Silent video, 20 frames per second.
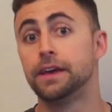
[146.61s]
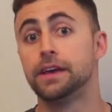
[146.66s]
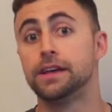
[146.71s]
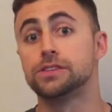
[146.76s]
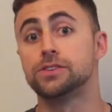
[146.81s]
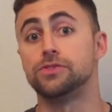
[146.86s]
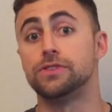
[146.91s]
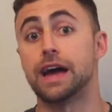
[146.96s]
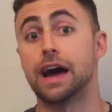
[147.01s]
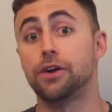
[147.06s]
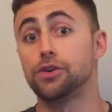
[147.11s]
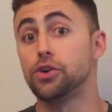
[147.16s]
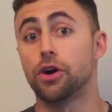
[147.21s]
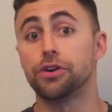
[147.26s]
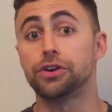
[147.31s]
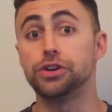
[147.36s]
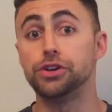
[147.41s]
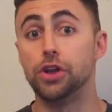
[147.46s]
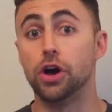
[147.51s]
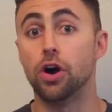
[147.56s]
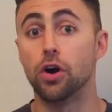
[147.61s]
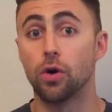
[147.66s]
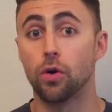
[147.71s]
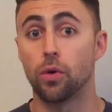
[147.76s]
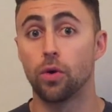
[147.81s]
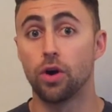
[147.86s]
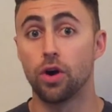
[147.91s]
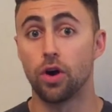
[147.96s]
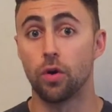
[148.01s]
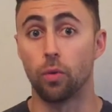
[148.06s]
So now you already
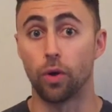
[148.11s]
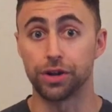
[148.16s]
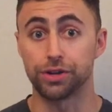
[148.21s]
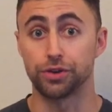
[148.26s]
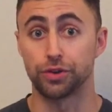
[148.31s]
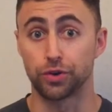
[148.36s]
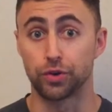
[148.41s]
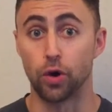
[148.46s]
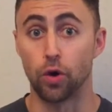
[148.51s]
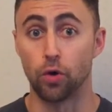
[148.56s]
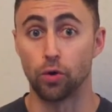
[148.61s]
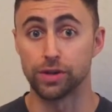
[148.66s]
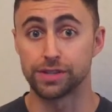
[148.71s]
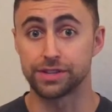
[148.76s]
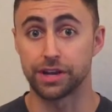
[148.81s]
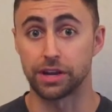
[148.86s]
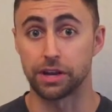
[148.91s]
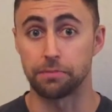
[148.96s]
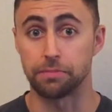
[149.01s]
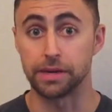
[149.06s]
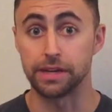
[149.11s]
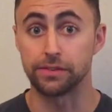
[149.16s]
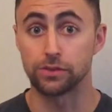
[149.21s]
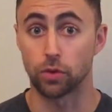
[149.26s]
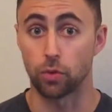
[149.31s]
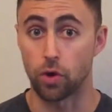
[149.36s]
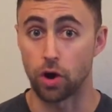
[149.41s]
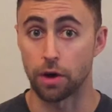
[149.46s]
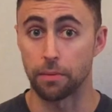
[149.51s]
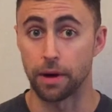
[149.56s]
know what your goal is going to be to
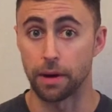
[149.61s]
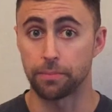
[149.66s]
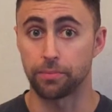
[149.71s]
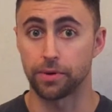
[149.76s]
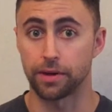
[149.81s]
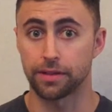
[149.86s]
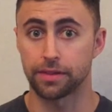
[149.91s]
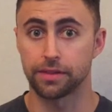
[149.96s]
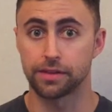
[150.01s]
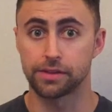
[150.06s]
warm up with.